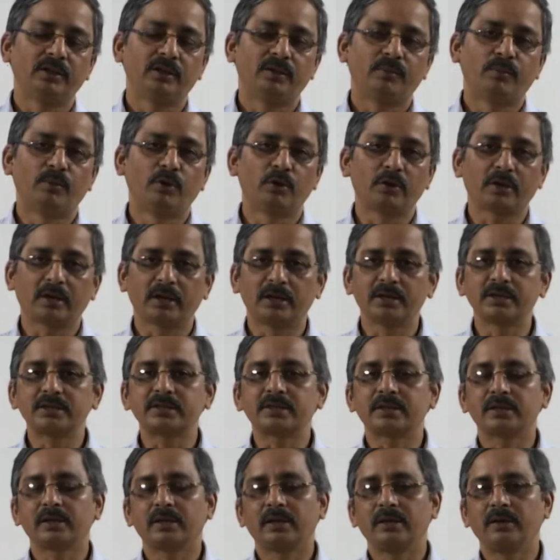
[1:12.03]

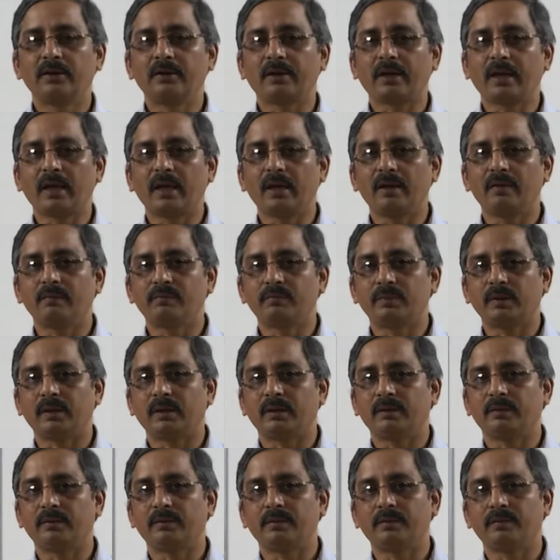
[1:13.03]
motors, okay,
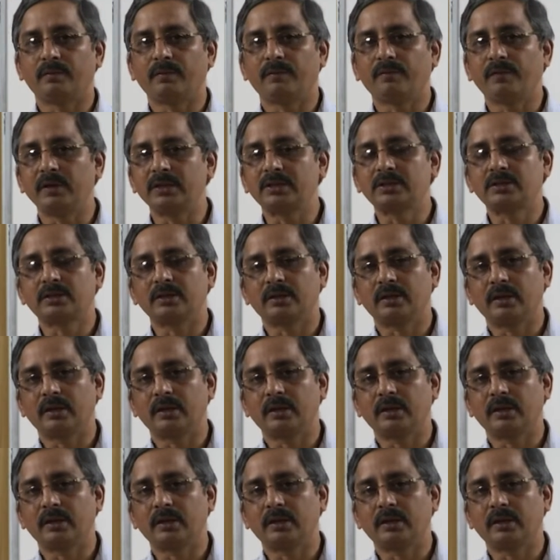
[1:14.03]
which